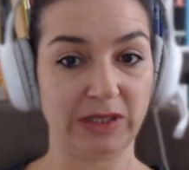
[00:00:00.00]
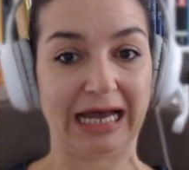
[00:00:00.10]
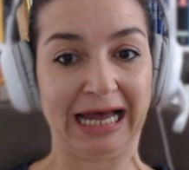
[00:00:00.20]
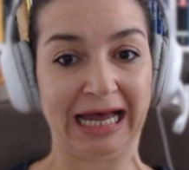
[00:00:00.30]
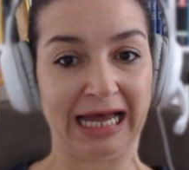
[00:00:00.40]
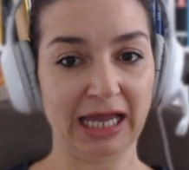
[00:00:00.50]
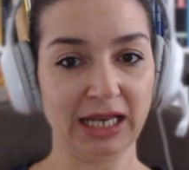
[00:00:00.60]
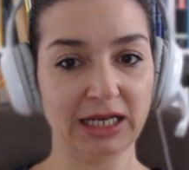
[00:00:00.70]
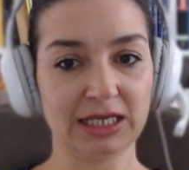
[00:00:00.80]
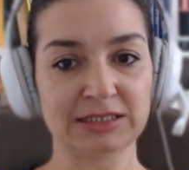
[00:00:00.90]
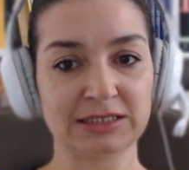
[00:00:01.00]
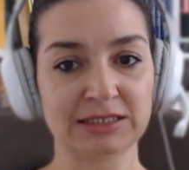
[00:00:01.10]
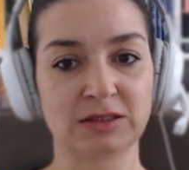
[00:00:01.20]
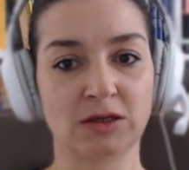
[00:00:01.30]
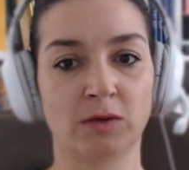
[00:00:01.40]
ein is
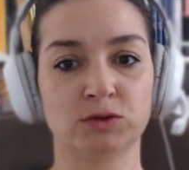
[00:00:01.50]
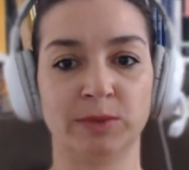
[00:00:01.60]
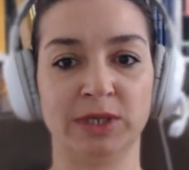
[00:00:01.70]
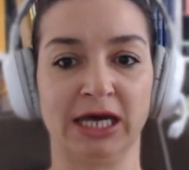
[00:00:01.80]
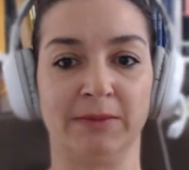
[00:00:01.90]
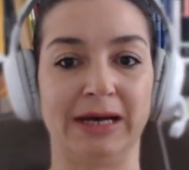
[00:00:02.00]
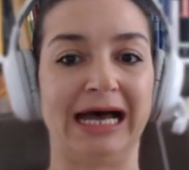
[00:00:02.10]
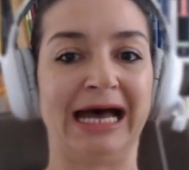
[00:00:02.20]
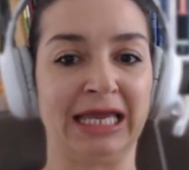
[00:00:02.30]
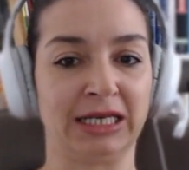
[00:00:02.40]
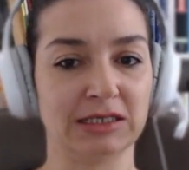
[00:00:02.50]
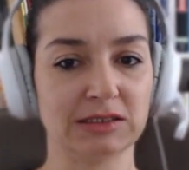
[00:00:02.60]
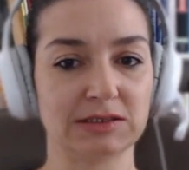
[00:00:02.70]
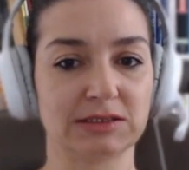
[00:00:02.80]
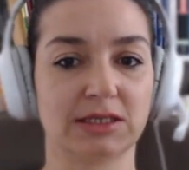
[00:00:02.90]
going to become eines,